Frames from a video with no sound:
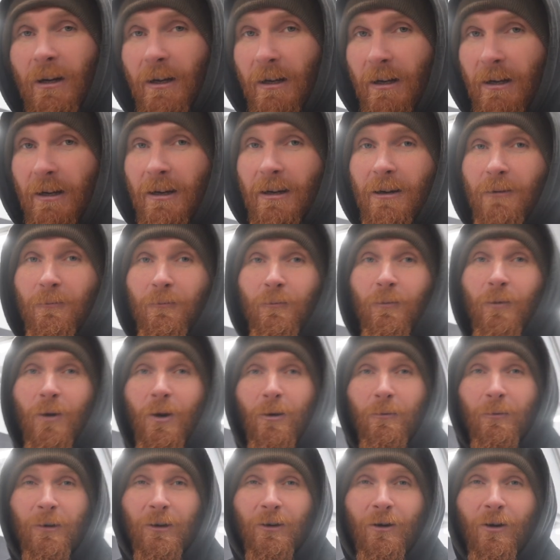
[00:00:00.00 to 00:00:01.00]

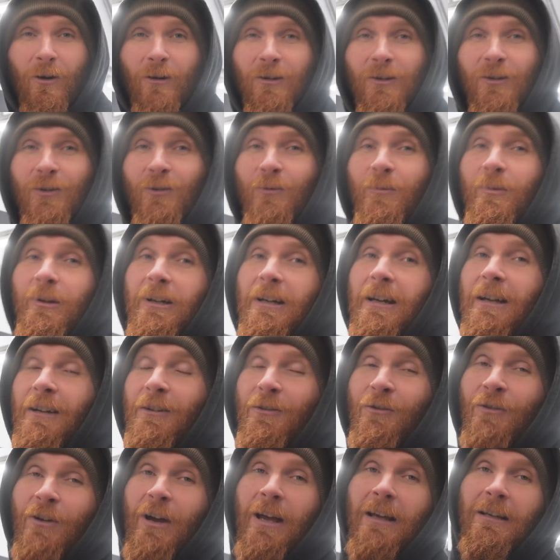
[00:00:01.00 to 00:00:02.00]
What would also be
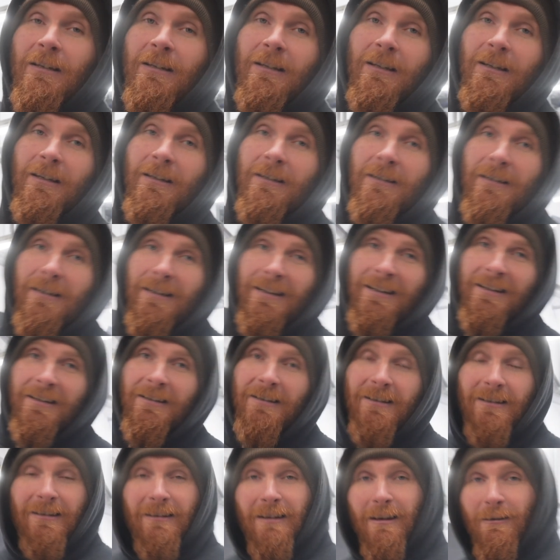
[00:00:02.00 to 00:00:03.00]
interesting
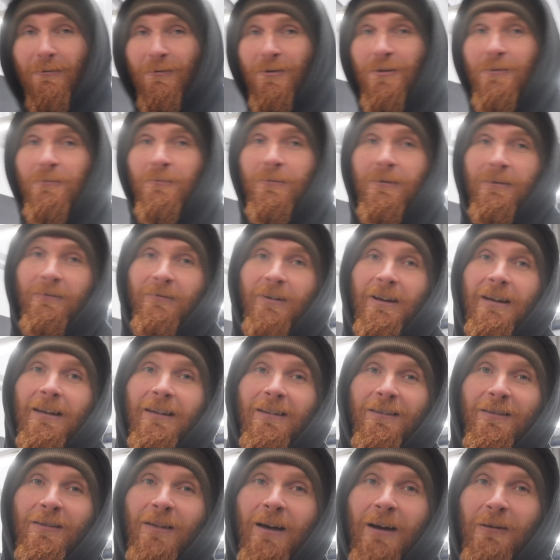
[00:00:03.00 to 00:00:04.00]
is, now that we've hit
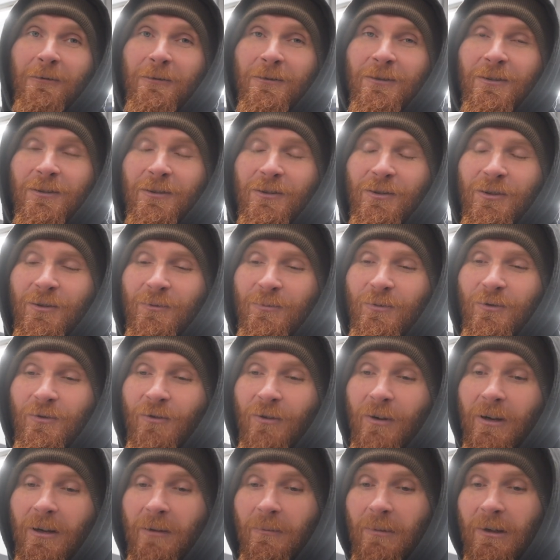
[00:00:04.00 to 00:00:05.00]
1,000
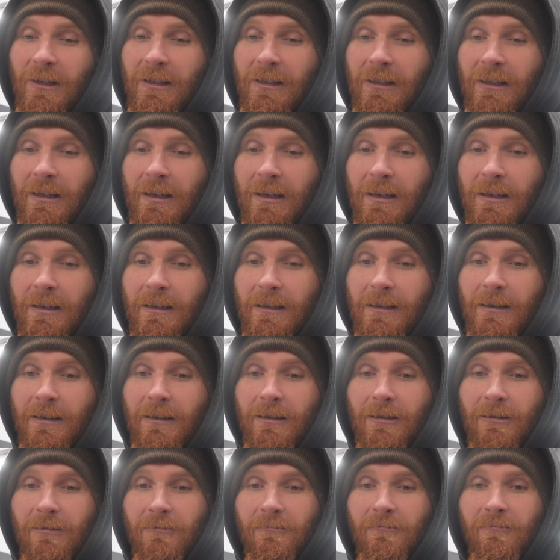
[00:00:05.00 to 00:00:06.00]
subscribers,
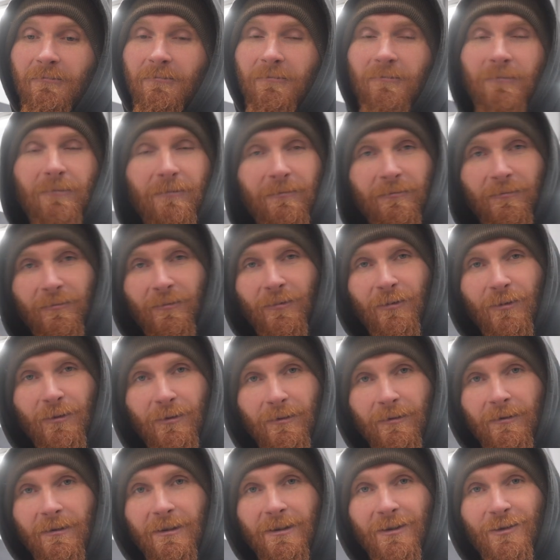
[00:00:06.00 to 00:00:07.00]
is
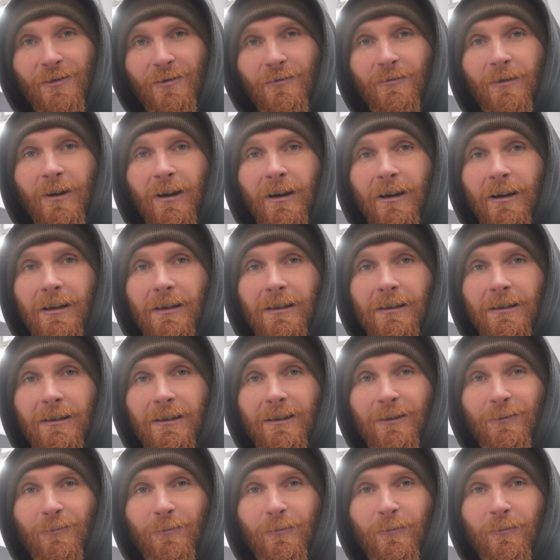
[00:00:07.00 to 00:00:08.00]
you
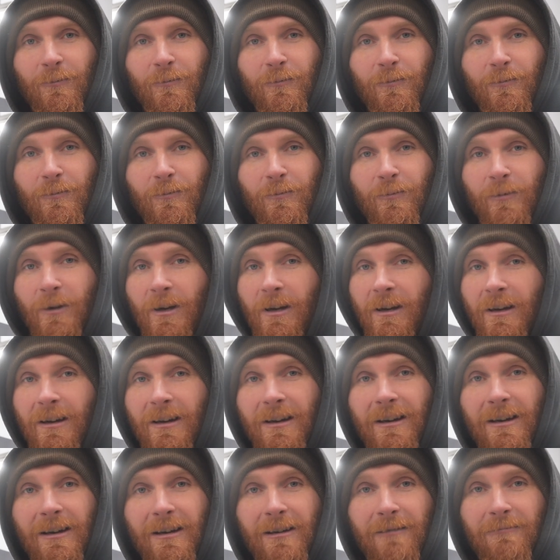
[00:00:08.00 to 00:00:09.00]
guys,
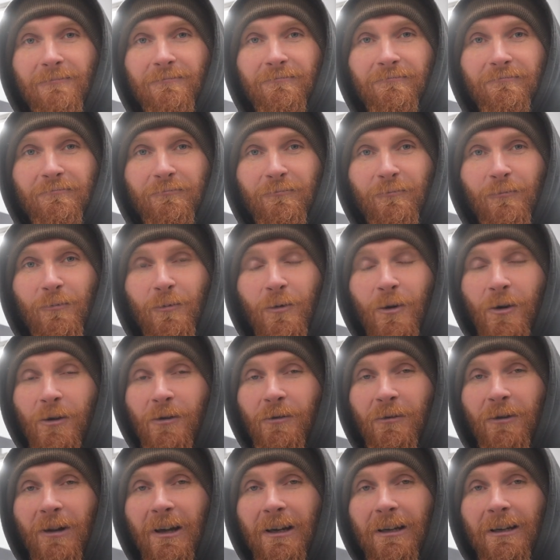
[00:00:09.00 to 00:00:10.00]
what
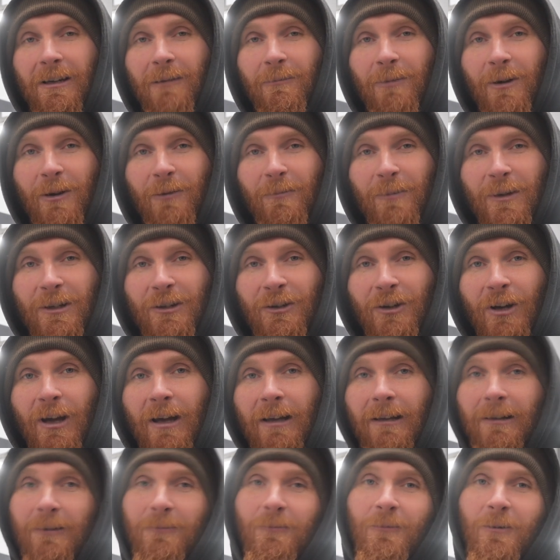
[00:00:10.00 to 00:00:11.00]
you like about my
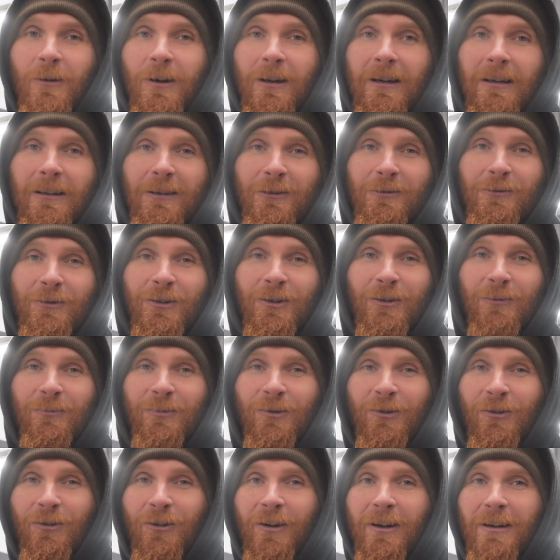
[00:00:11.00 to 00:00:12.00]
channel, why you
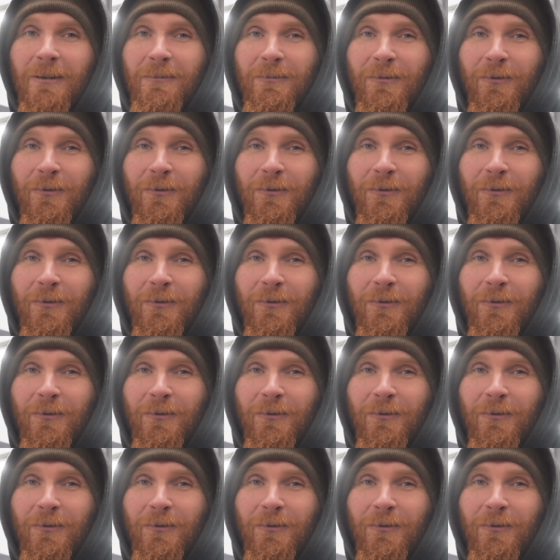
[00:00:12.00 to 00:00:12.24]
subscribed